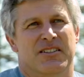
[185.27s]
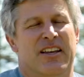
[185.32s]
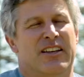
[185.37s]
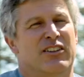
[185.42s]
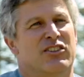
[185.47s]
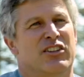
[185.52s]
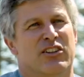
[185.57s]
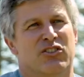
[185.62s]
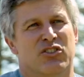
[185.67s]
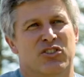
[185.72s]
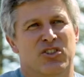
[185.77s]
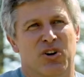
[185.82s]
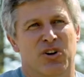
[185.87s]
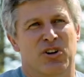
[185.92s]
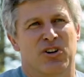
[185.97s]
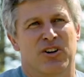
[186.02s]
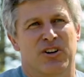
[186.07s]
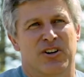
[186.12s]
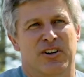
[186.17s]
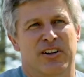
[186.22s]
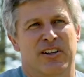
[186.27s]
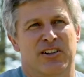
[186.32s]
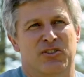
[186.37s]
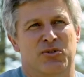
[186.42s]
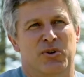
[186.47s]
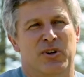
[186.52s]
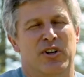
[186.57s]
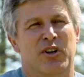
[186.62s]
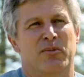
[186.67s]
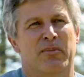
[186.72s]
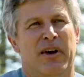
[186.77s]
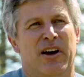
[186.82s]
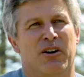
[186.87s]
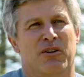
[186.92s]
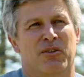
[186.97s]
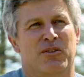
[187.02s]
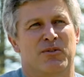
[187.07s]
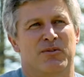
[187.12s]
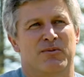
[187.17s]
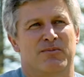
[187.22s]
like I said, solar is really
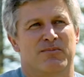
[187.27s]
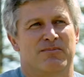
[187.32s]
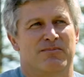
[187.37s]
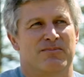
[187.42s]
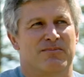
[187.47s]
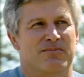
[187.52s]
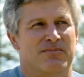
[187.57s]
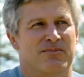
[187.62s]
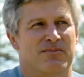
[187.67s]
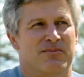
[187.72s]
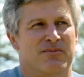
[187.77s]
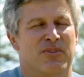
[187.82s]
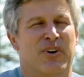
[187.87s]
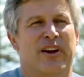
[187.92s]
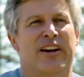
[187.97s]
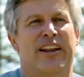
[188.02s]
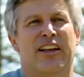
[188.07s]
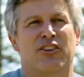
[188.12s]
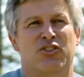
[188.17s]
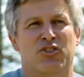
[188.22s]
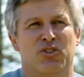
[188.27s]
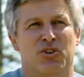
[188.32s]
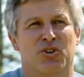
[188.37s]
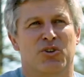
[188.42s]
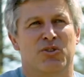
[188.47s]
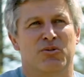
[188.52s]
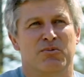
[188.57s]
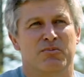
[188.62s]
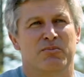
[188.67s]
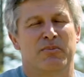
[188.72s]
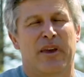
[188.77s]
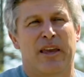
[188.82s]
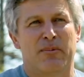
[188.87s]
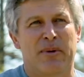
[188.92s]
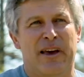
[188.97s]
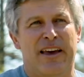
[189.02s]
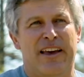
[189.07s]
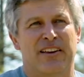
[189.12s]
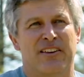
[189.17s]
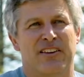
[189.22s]
about financial
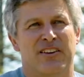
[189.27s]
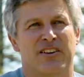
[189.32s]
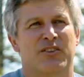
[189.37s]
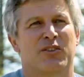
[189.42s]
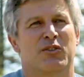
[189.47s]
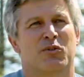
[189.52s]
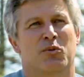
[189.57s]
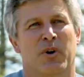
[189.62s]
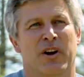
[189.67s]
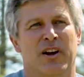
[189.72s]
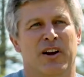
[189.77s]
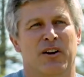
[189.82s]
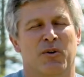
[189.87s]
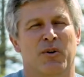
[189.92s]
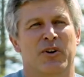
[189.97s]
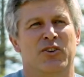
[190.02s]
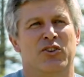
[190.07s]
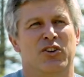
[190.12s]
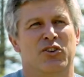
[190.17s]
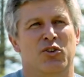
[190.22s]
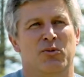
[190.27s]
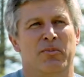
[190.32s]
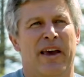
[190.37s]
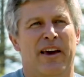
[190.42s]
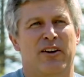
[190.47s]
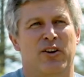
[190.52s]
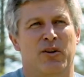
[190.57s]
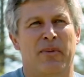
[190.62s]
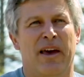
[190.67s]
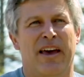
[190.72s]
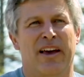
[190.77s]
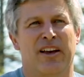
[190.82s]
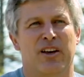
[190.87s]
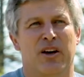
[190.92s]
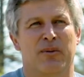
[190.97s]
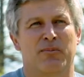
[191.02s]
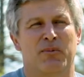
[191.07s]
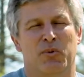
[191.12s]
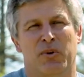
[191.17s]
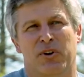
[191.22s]
payback, where once you do battery
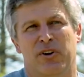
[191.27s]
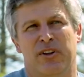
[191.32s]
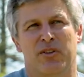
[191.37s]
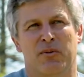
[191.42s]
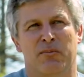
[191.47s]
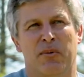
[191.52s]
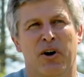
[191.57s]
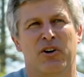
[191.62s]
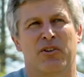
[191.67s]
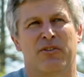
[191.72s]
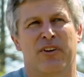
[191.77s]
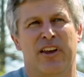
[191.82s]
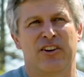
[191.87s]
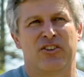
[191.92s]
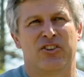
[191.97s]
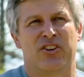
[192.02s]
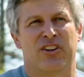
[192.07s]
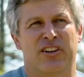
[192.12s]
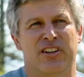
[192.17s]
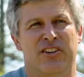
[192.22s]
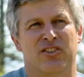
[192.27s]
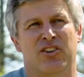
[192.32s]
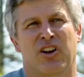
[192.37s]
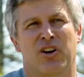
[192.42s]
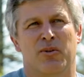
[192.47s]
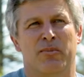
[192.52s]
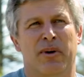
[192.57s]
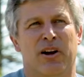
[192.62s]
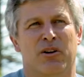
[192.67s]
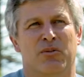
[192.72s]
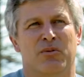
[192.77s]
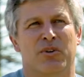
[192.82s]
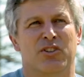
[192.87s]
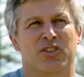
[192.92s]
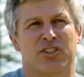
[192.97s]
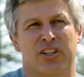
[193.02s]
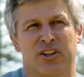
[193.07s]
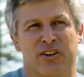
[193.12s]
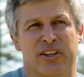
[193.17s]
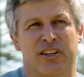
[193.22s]
backup, really the motivation is all about
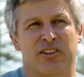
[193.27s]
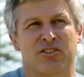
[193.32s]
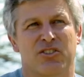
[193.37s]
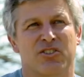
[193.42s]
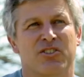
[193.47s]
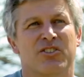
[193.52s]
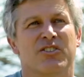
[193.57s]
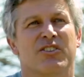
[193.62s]
resilience.